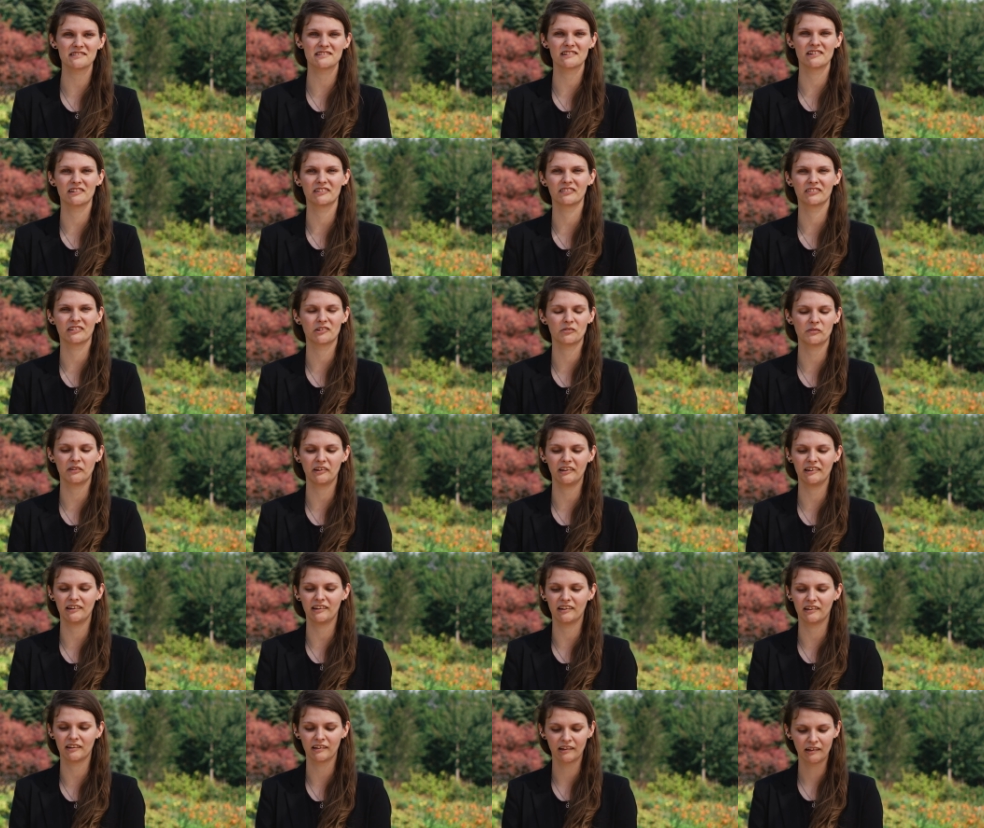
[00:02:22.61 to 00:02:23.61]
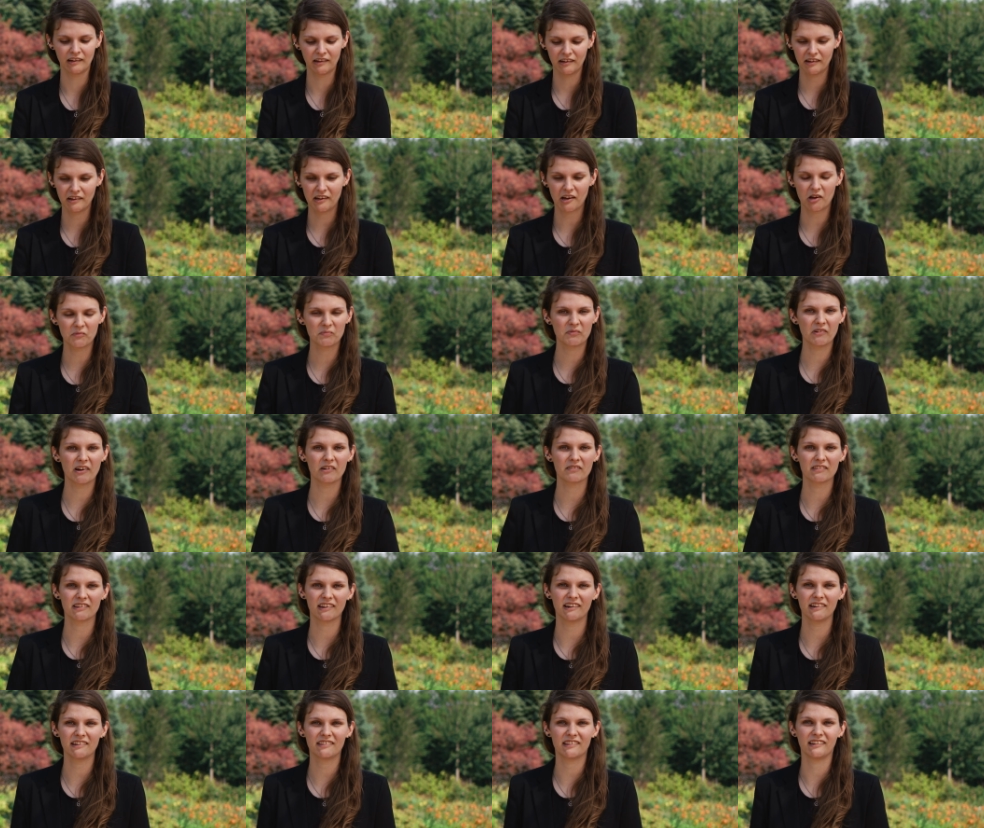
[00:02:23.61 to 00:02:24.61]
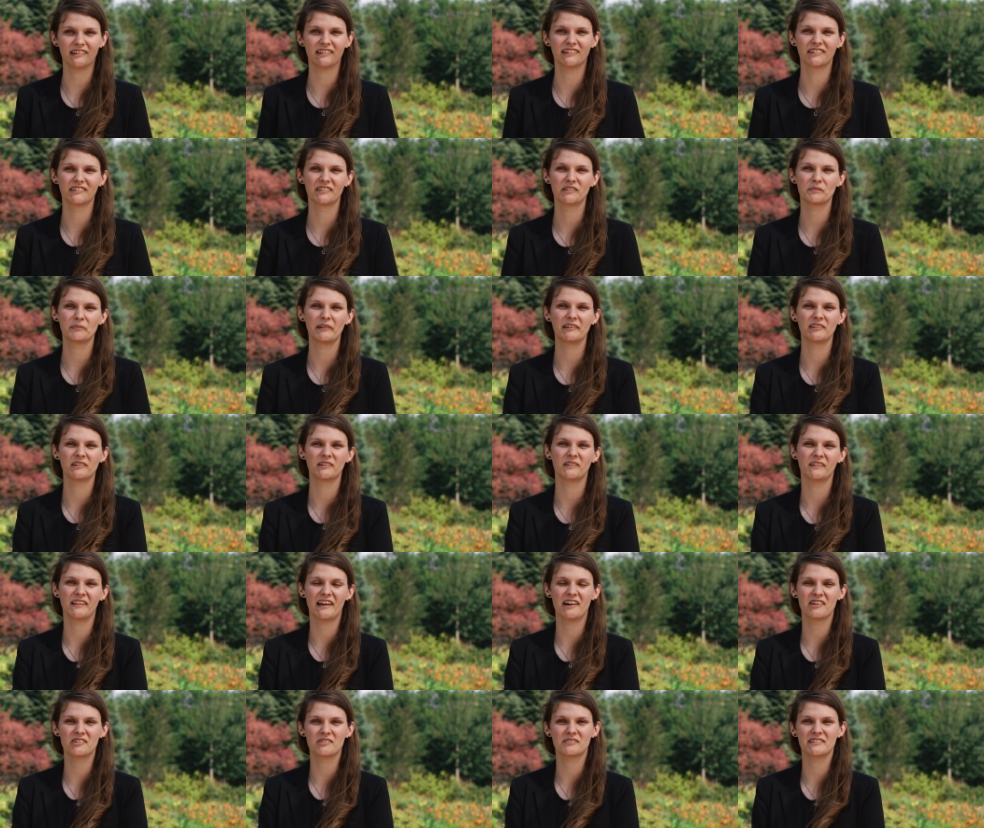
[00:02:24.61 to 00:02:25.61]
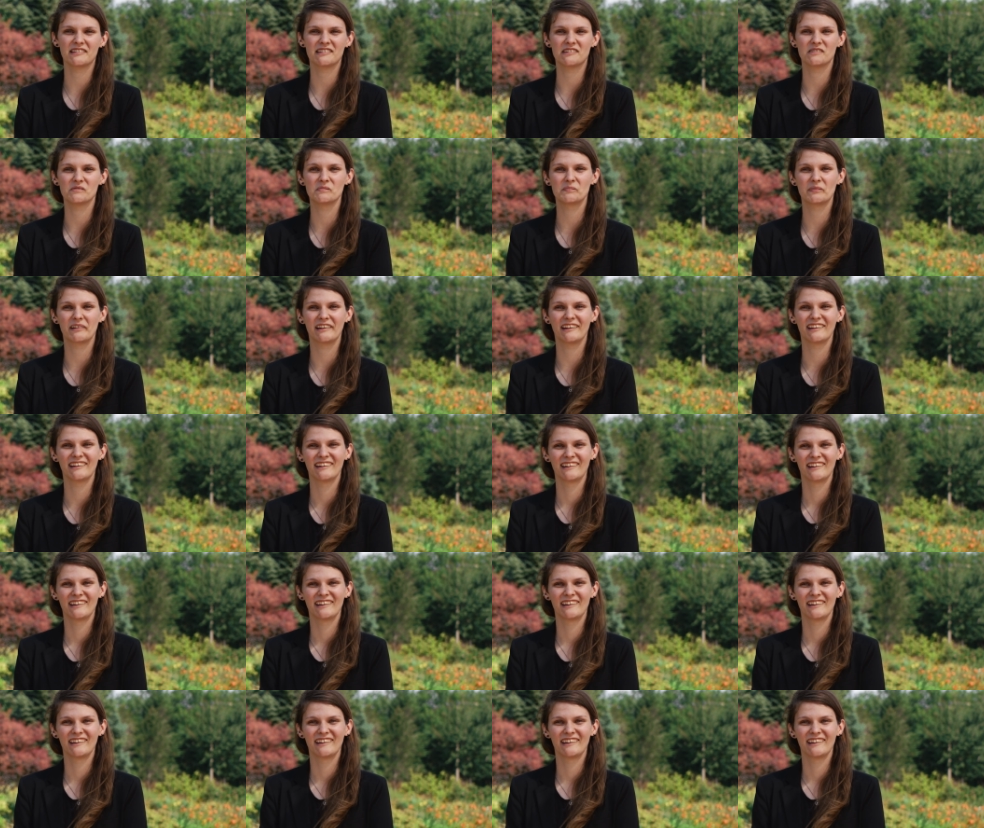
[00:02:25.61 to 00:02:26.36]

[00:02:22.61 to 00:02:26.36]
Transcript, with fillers: They're they're willing to help you out with anything. They'll spend the whole hour with you. But